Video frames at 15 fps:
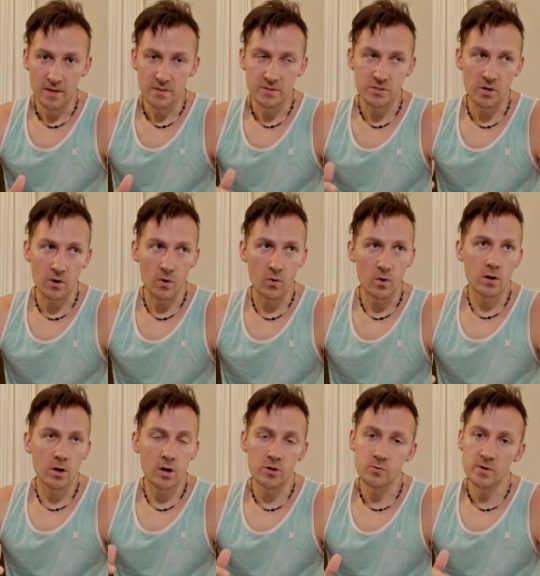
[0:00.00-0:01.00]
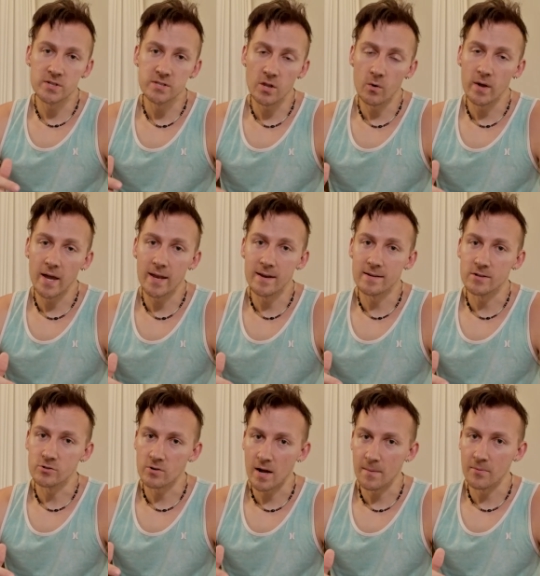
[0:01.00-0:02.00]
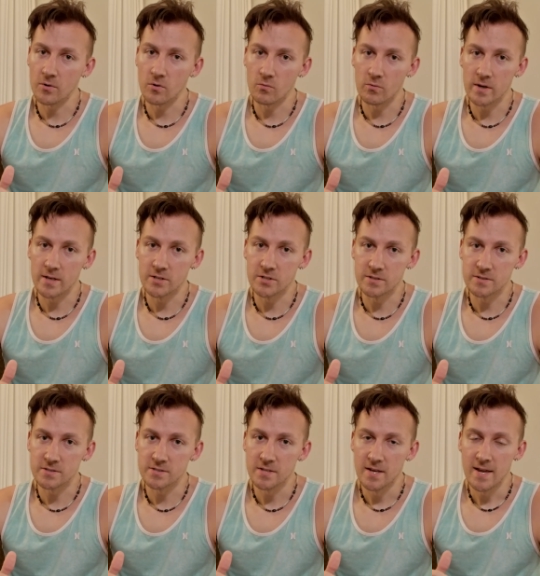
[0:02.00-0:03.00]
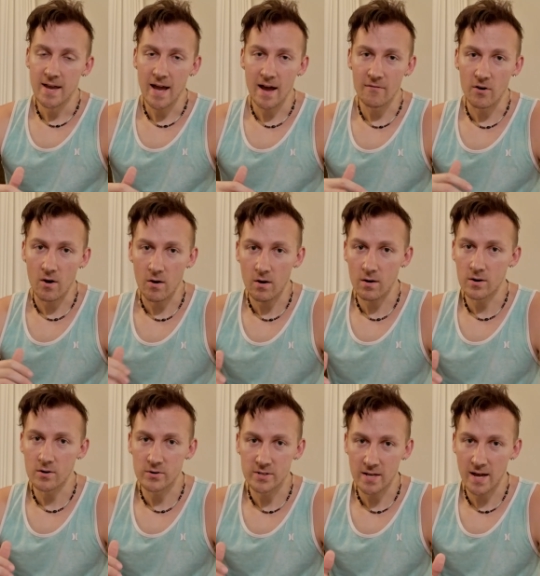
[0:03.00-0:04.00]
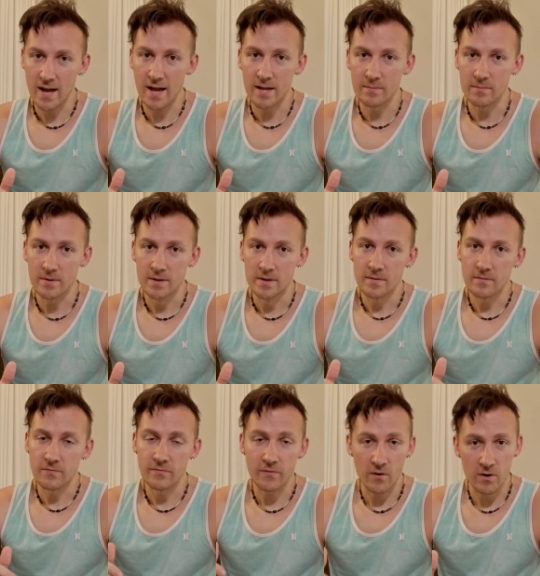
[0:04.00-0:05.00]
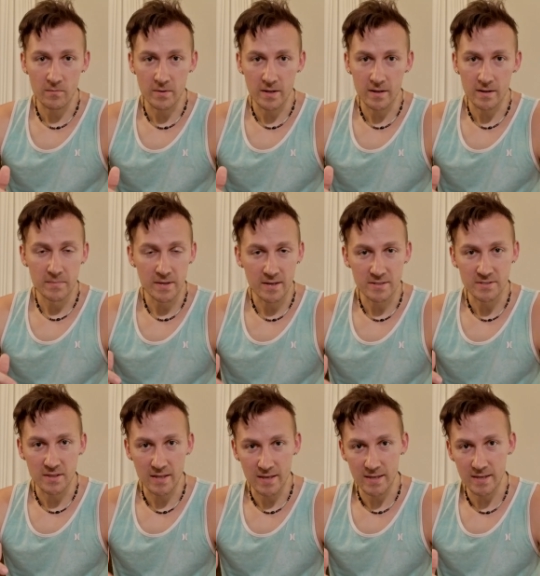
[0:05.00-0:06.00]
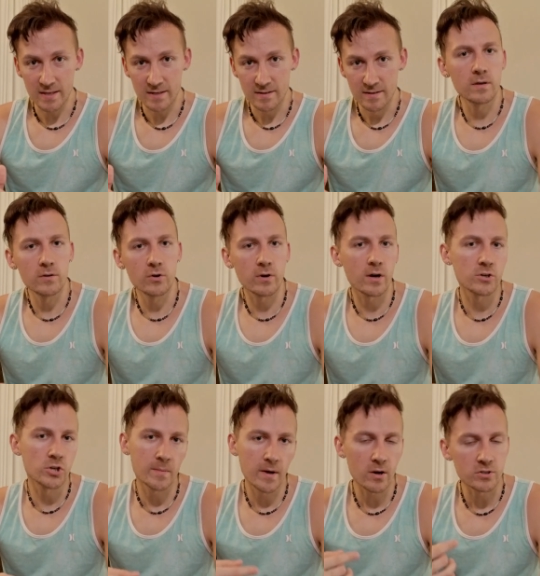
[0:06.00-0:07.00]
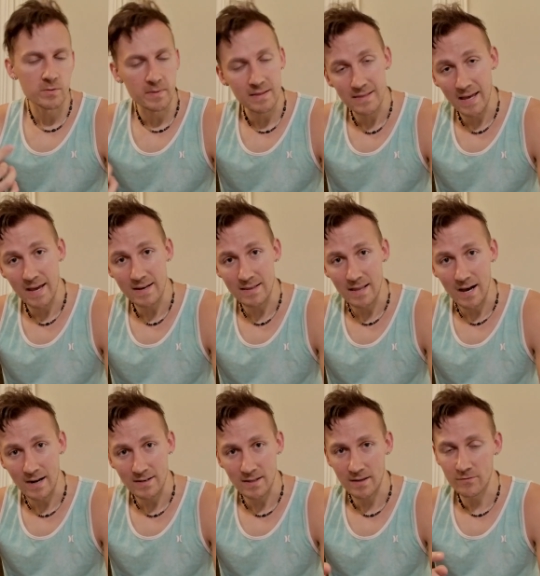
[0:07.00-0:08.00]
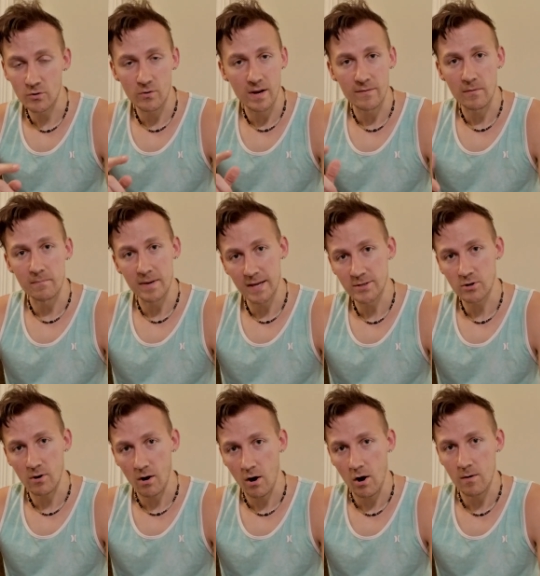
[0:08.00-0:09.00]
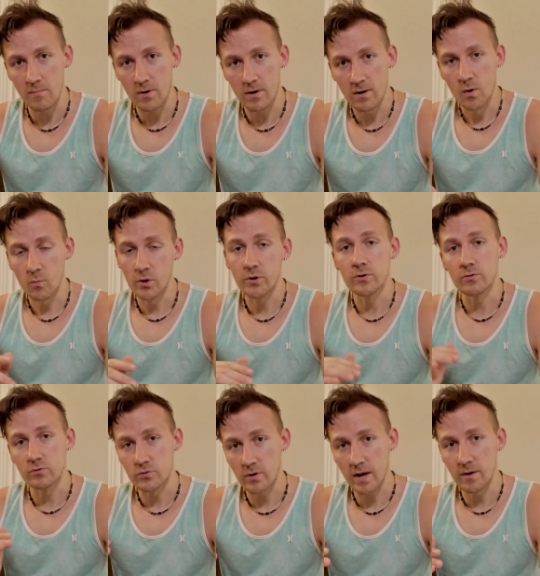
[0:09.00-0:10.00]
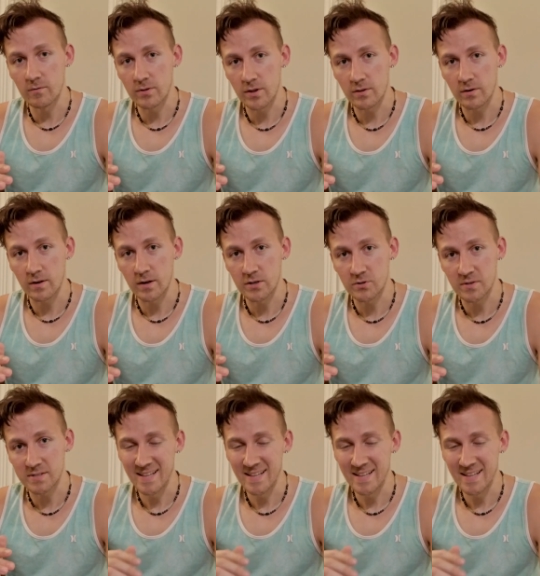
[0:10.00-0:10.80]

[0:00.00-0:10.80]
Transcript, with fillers: So countries located in tropical regions have a harder time farming because of the heat. Your country might also be landlocked, like if you don't have a major harbor where you can do trade with other countries.